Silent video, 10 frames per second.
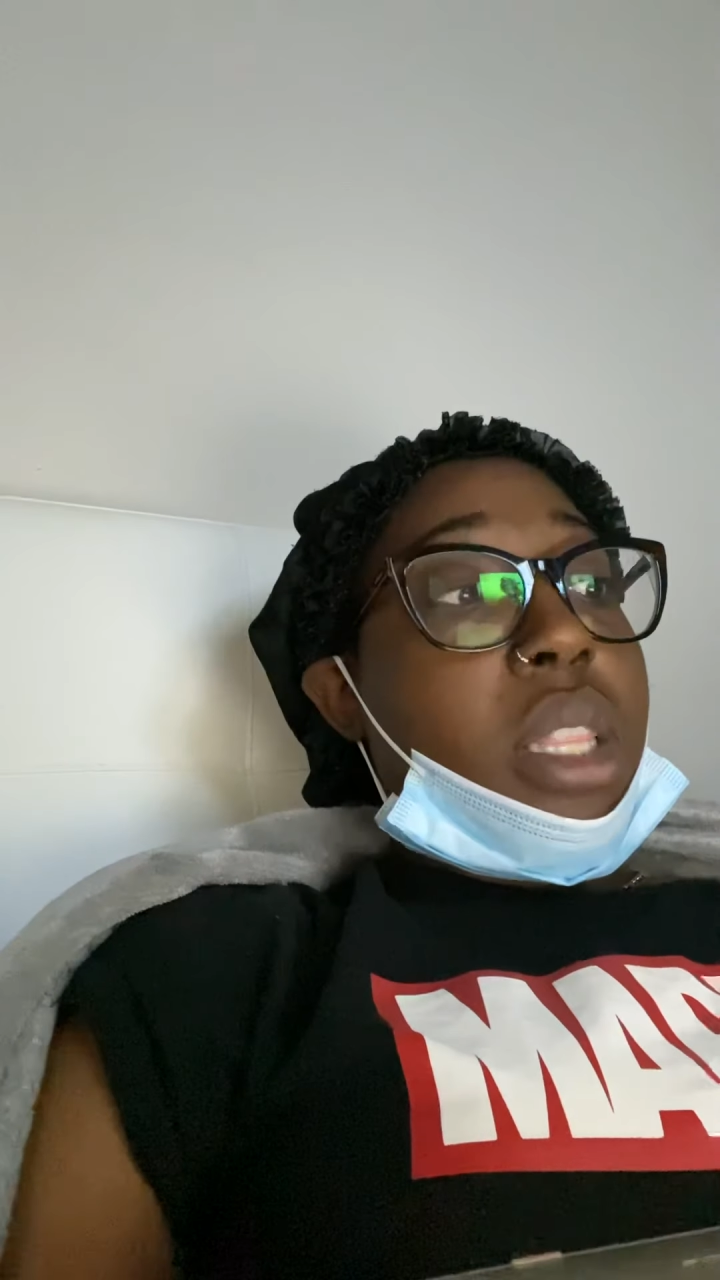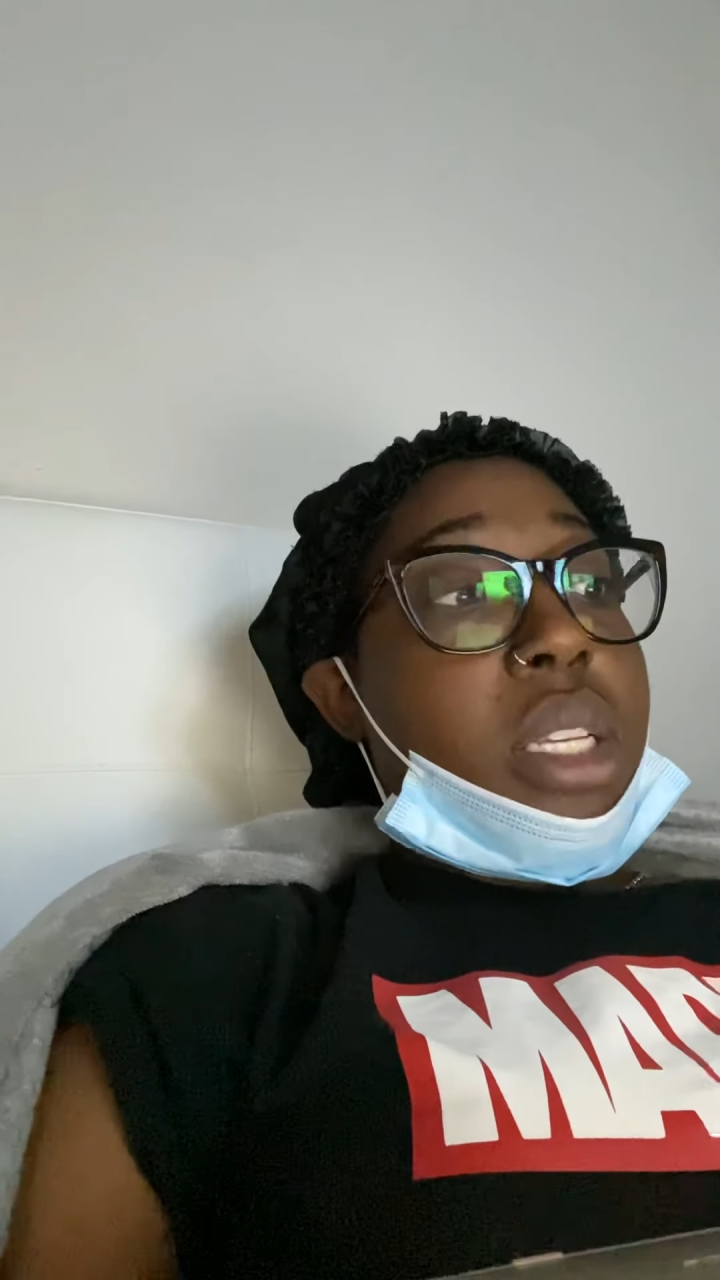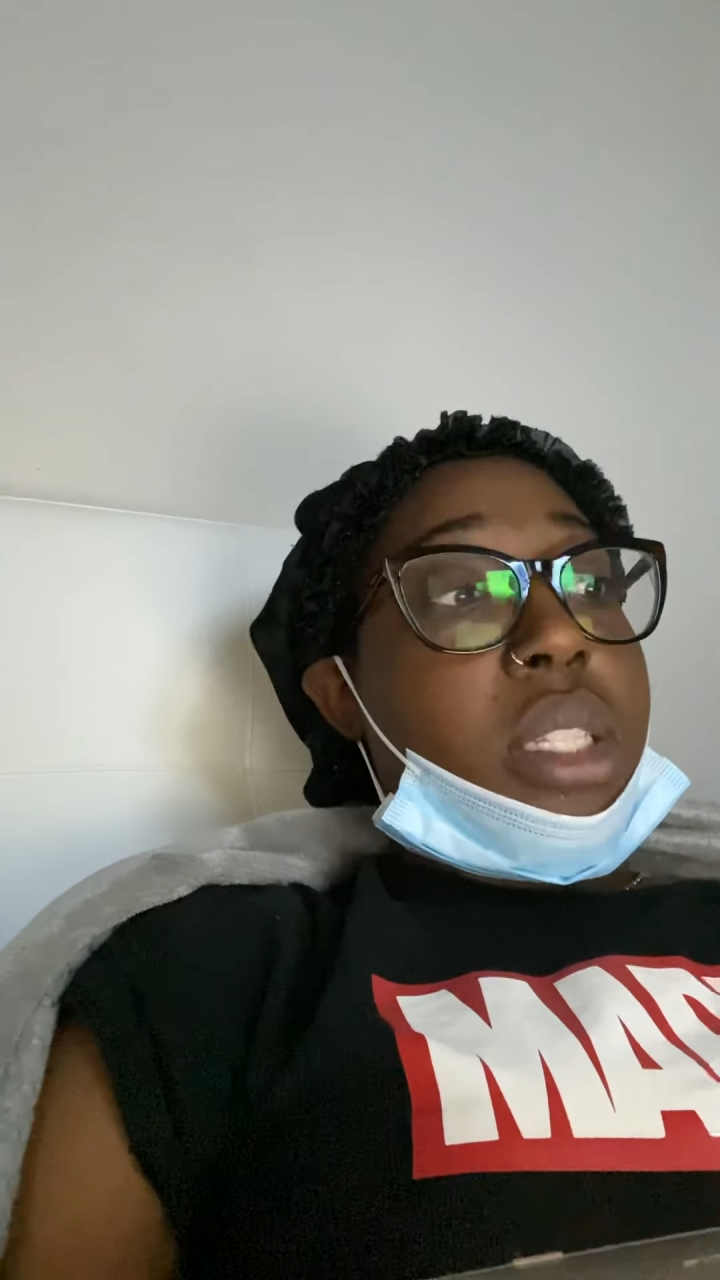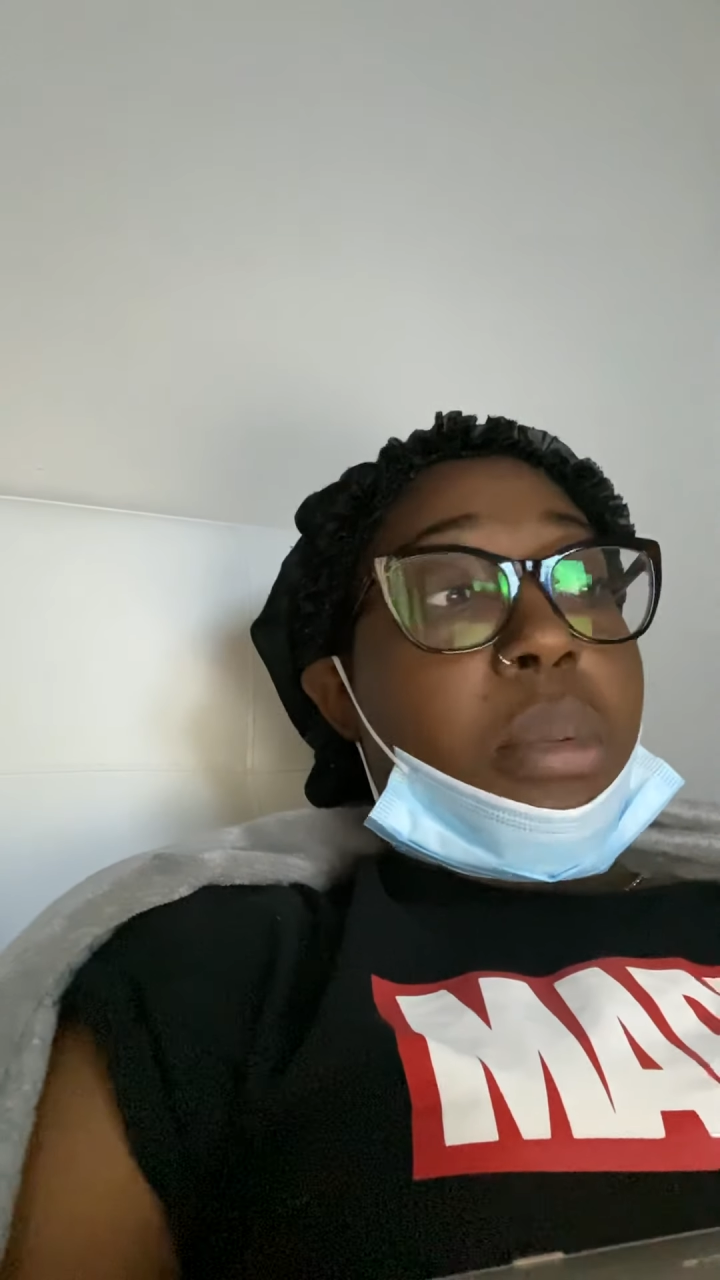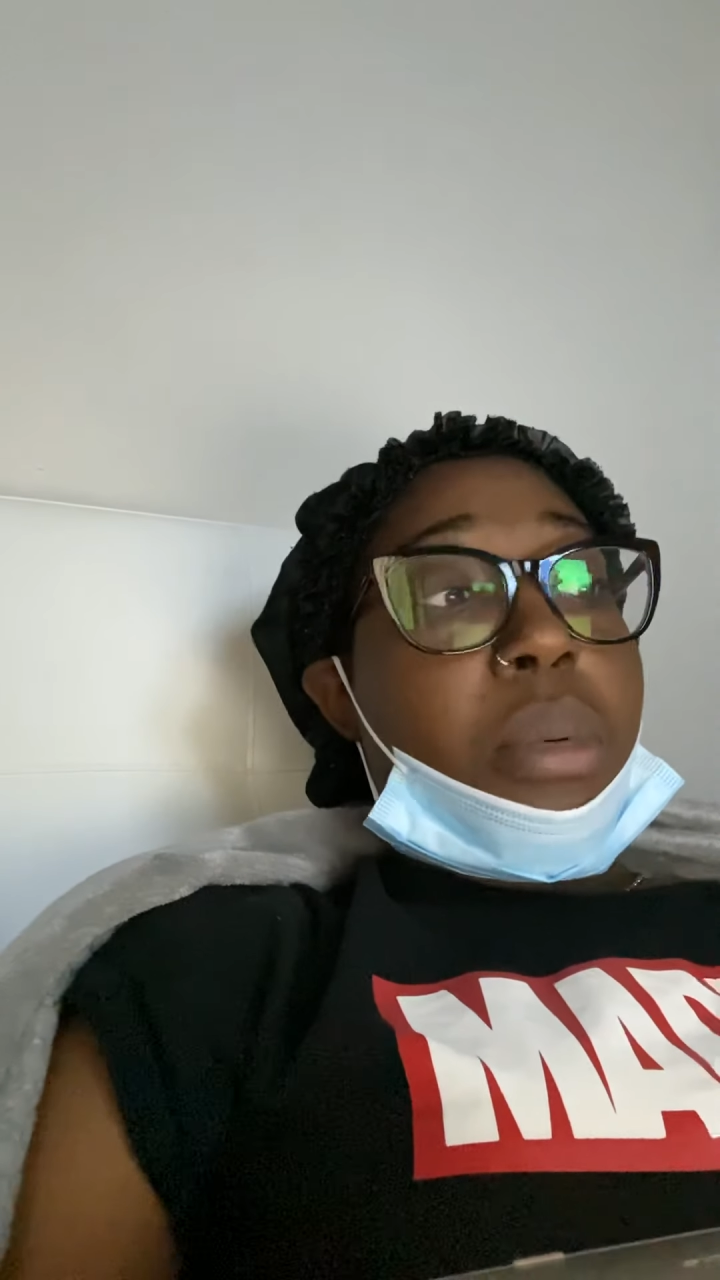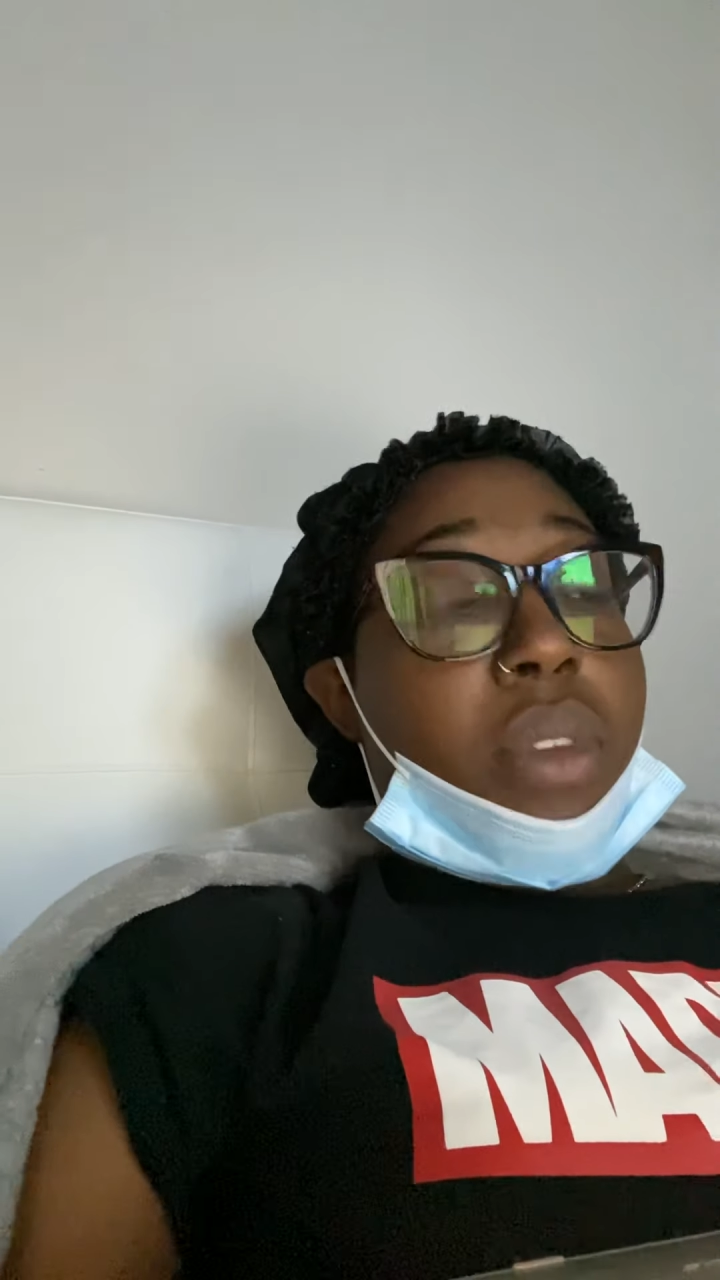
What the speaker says: this type of